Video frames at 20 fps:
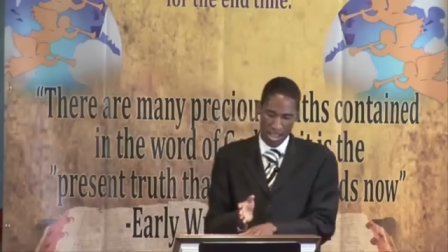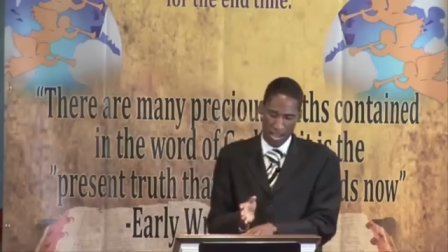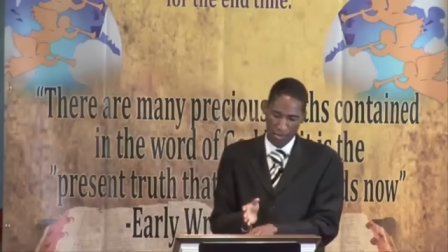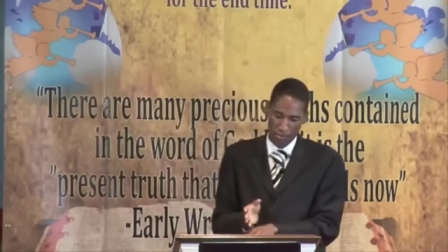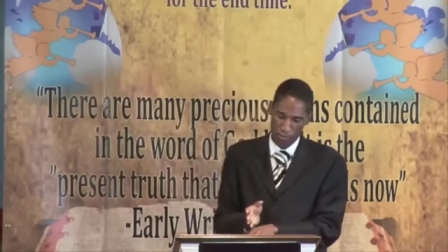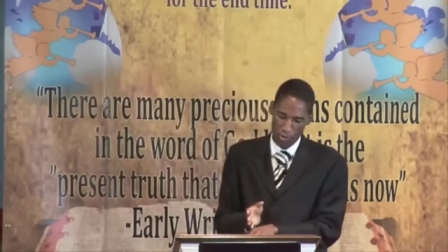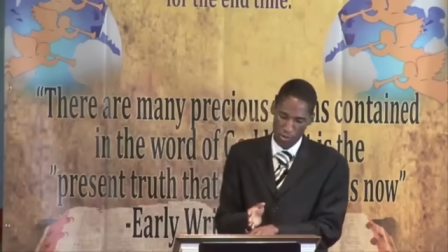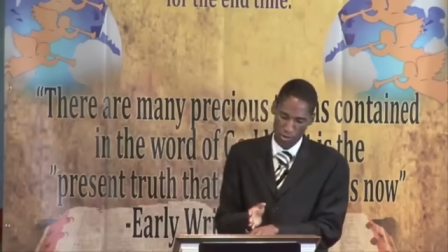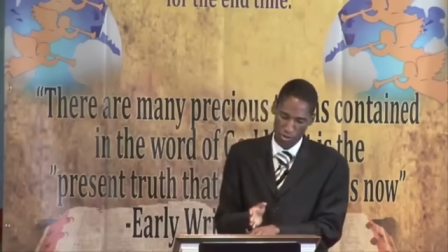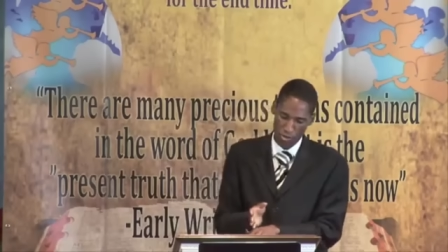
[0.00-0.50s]

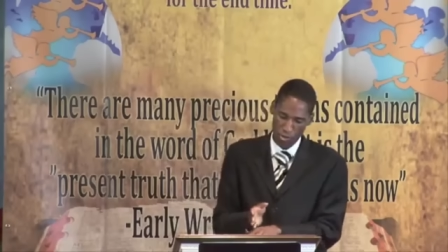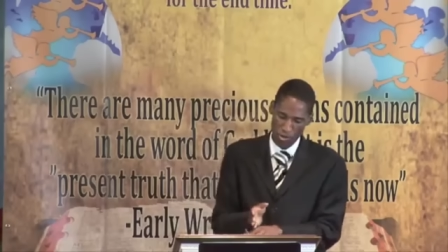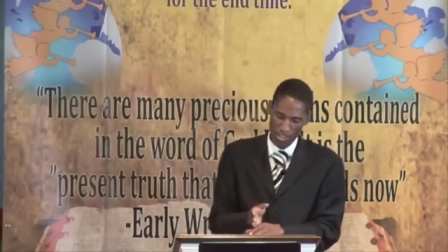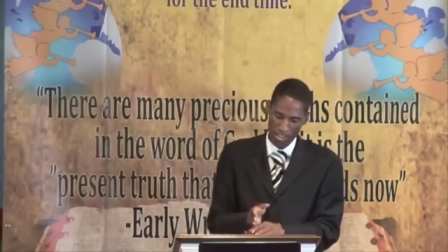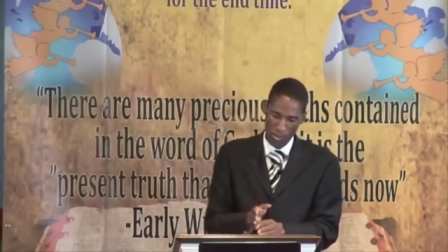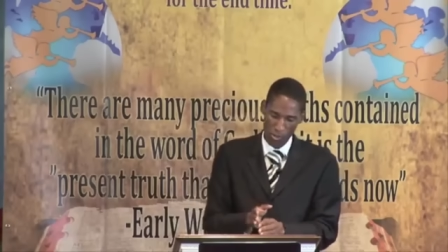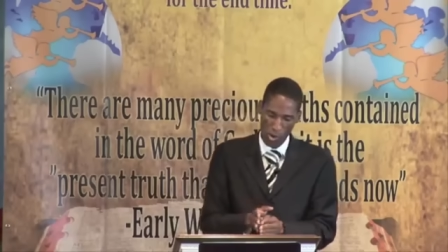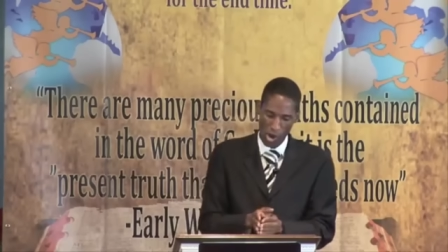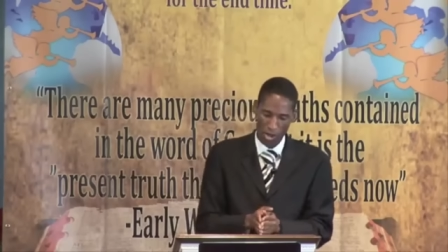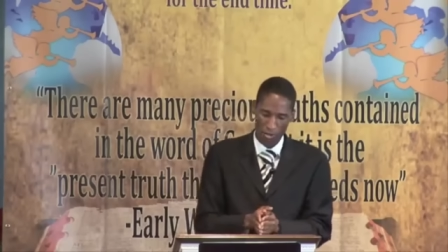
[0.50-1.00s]
verse
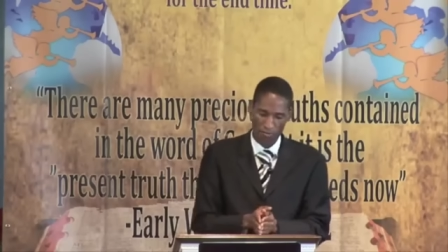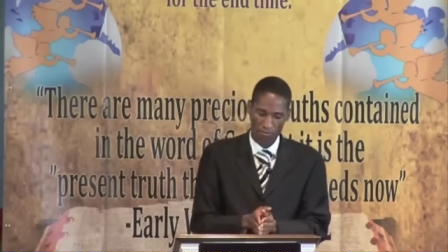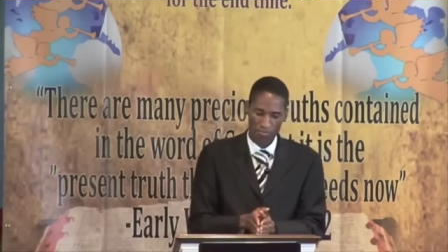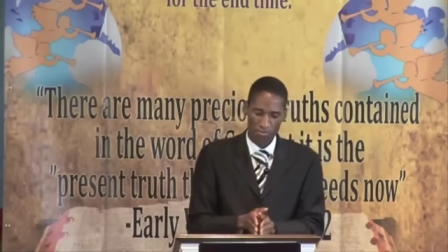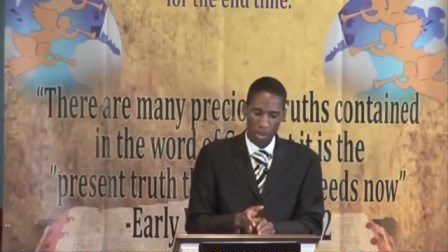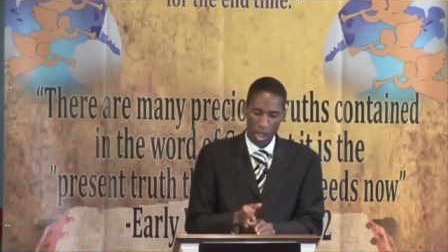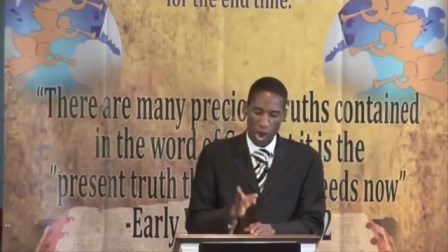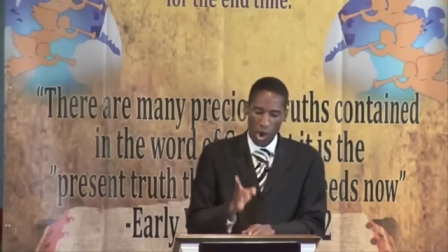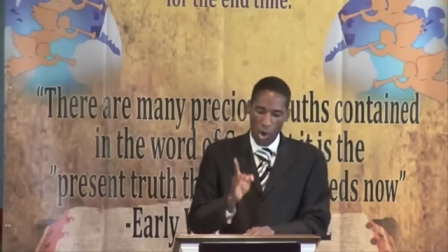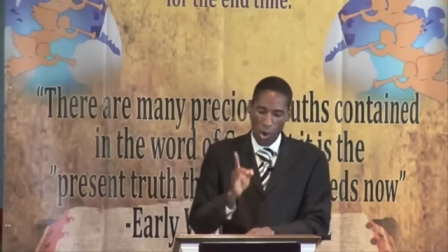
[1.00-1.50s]
21.
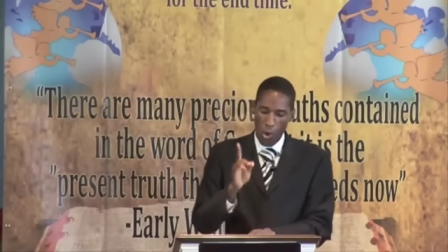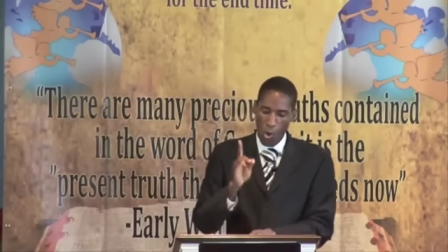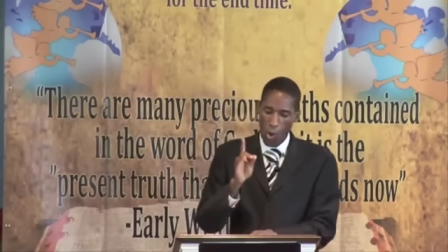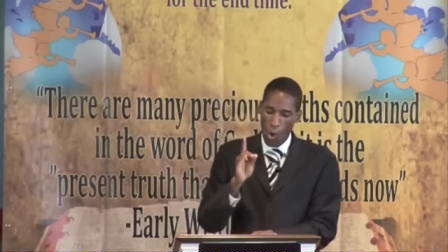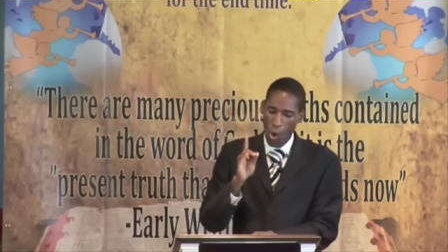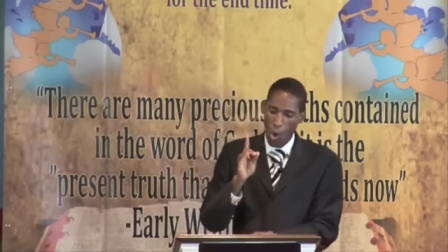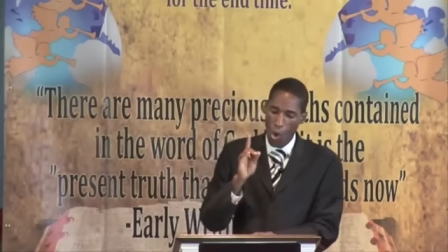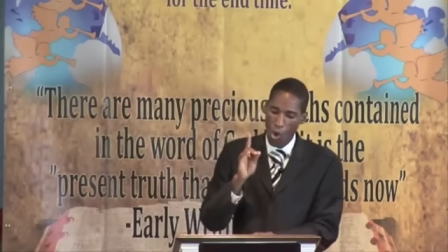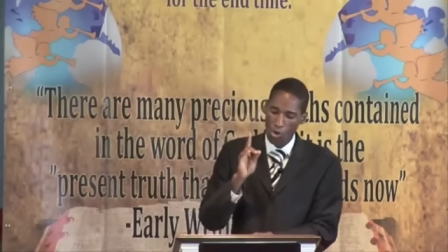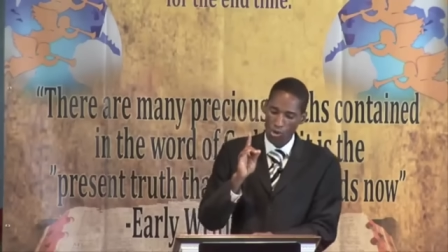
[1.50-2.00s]

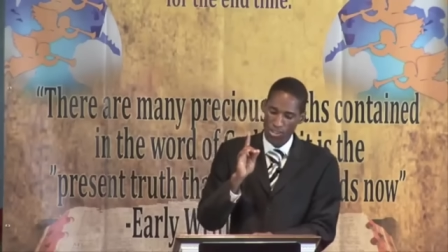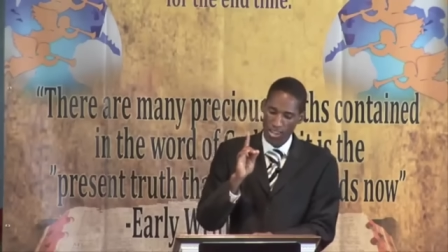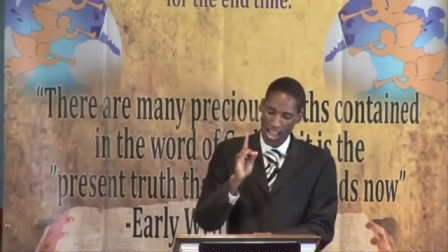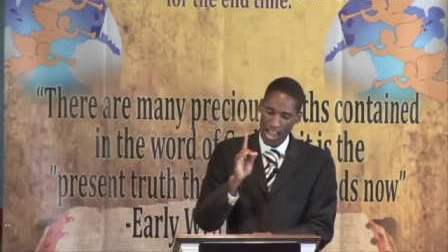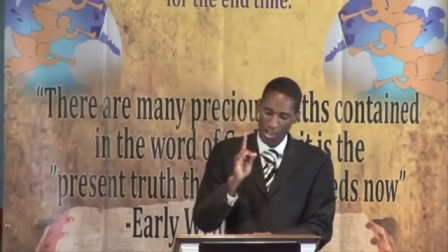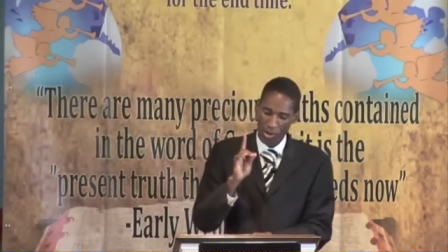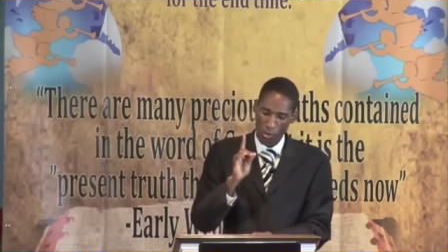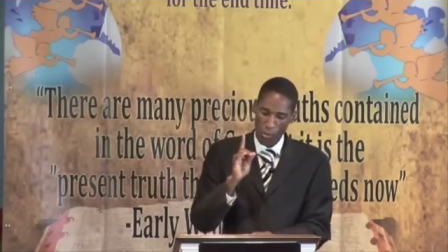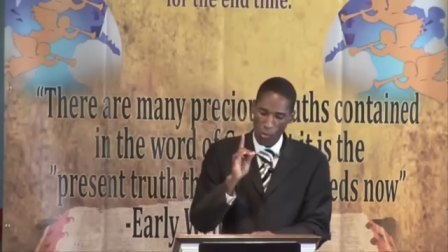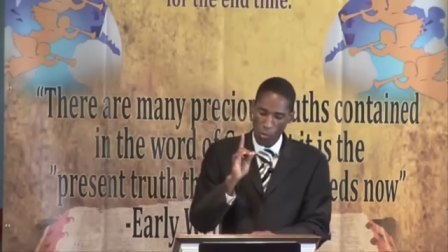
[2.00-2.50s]
Oh,
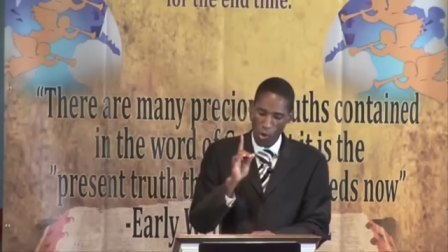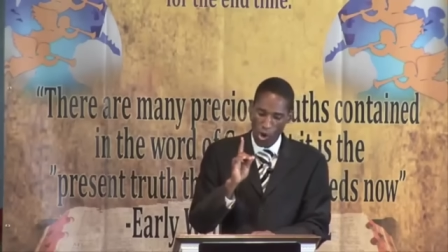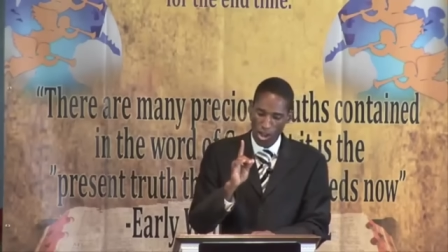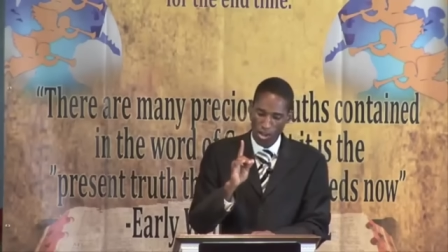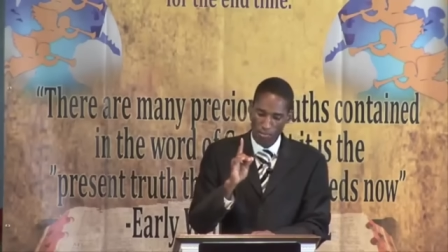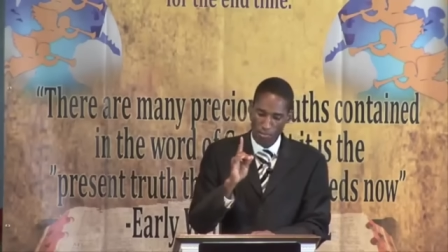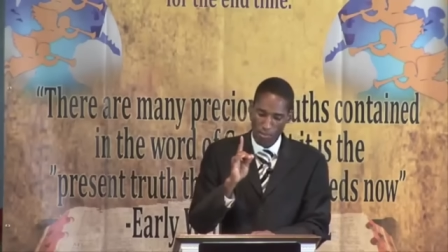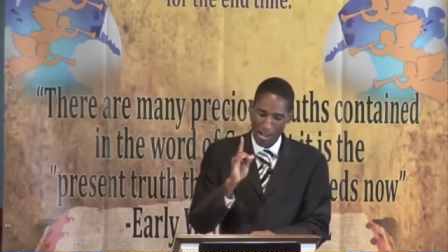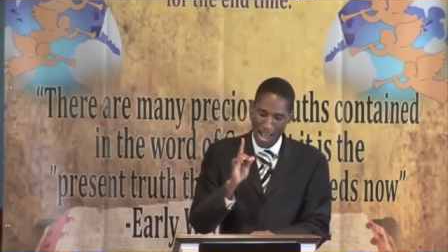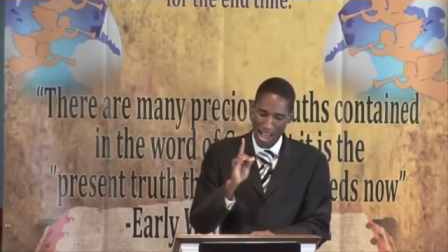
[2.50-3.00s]
that
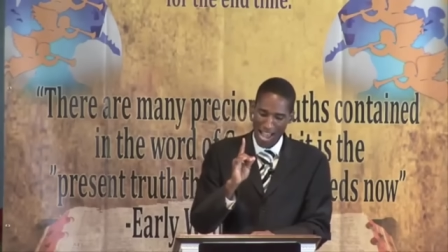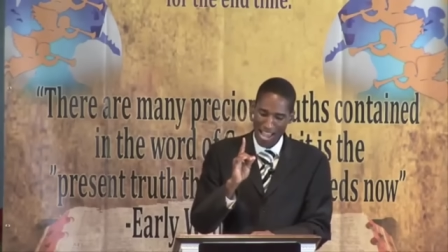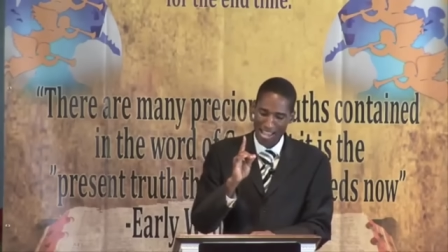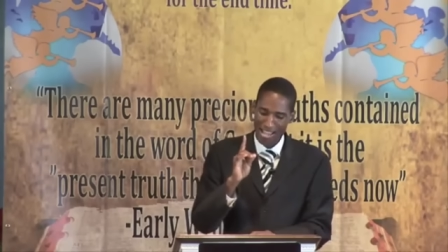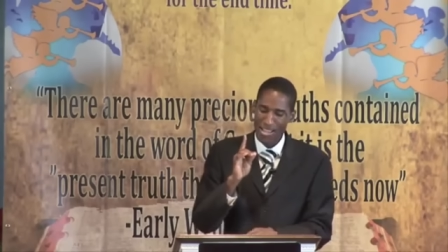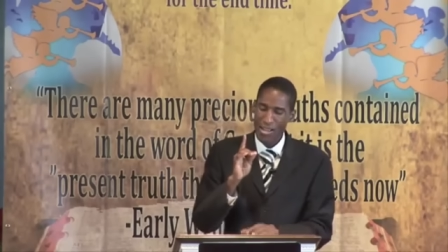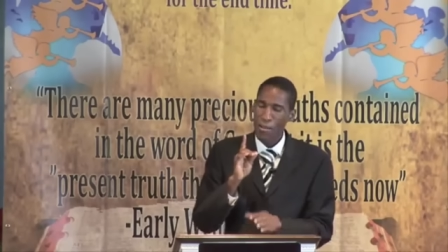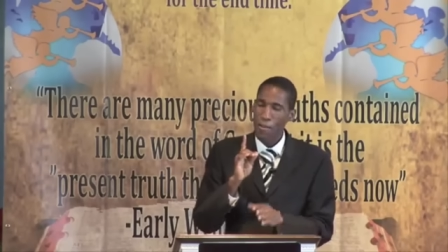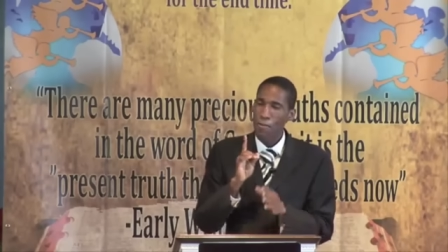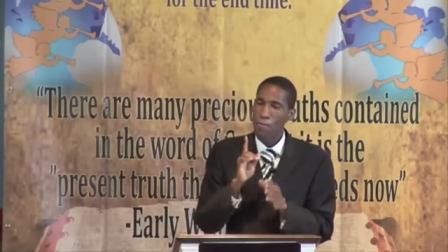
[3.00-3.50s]
one might